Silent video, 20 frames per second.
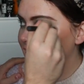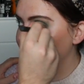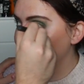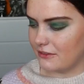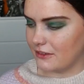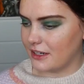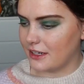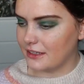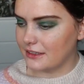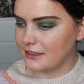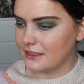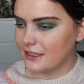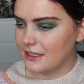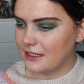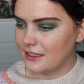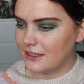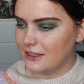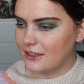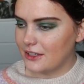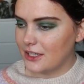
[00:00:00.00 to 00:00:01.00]
Right.
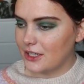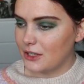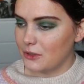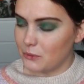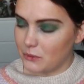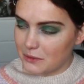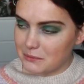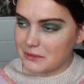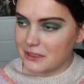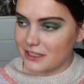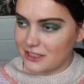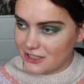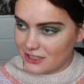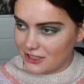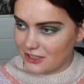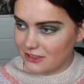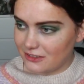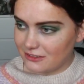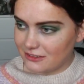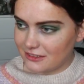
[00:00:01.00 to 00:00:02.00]
What I'm going to
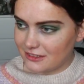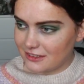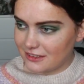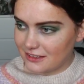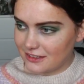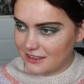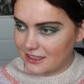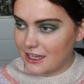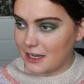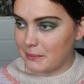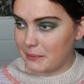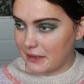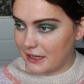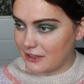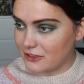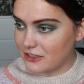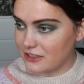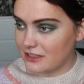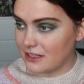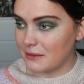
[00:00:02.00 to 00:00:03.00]
do, yeah. upper
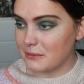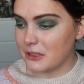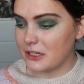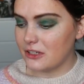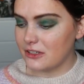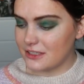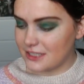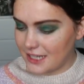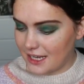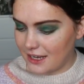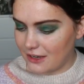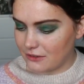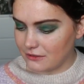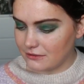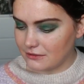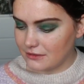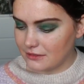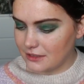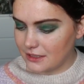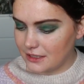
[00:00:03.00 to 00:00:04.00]
lashes, I'm going to look
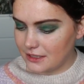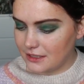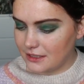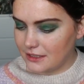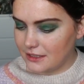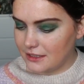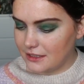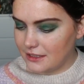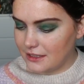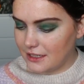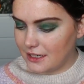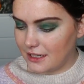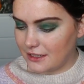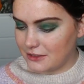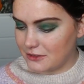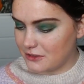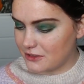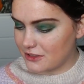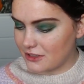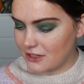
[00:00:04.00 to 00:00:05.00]
down and you just